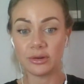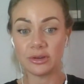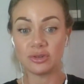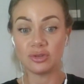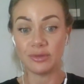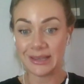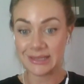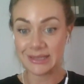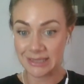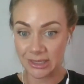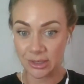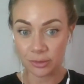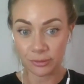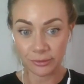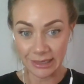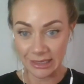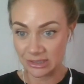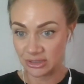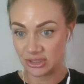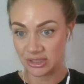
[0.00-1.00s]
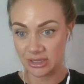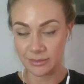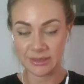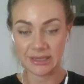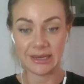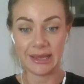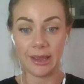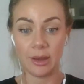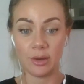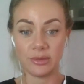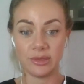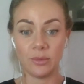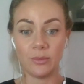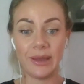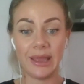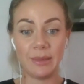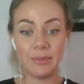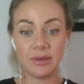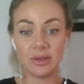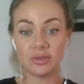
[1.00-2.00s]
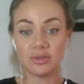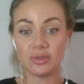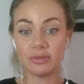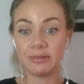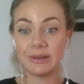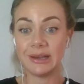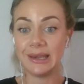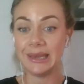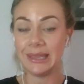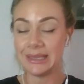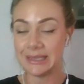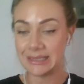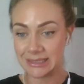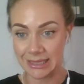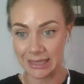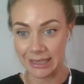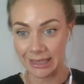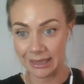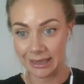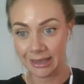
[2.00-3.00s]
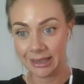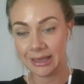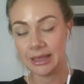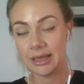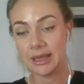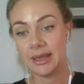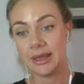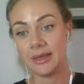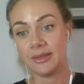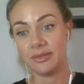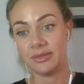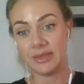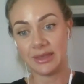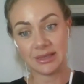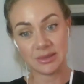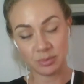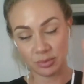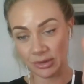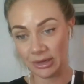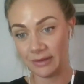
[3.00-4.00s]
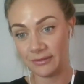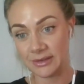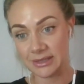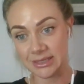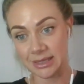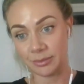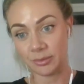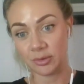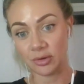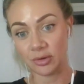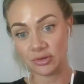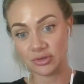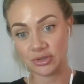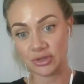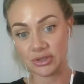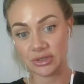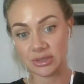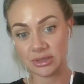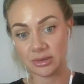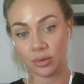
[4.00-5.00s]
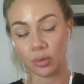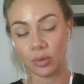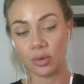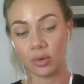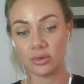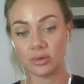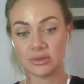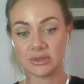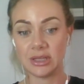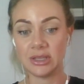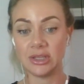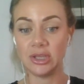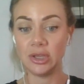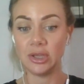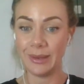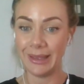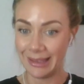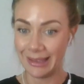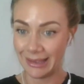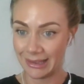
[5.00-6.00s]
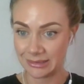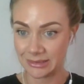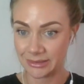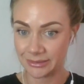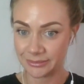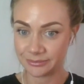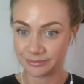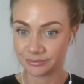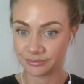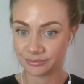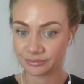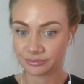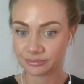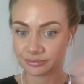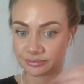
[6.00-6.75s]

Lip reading: You're addressing your relationships in a healthy way because you're releasing these previous subconscious thoughts that you had.